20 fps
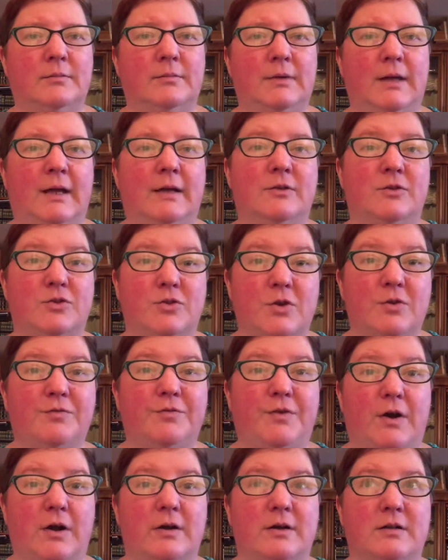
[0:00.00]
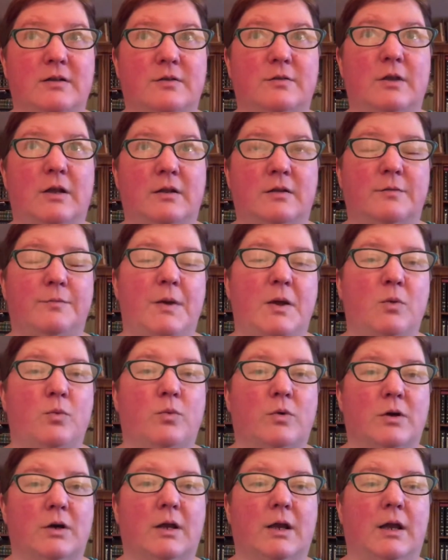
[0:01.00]
And so far it's been
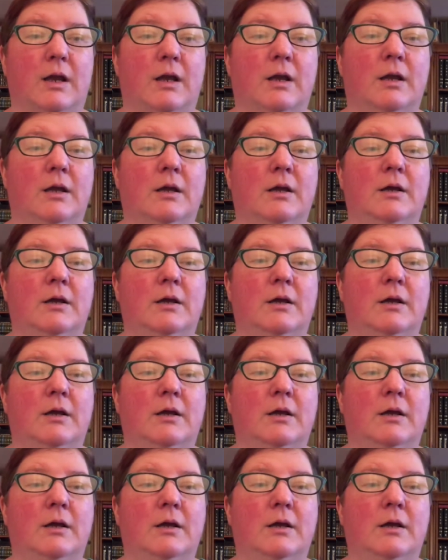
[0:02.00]
working.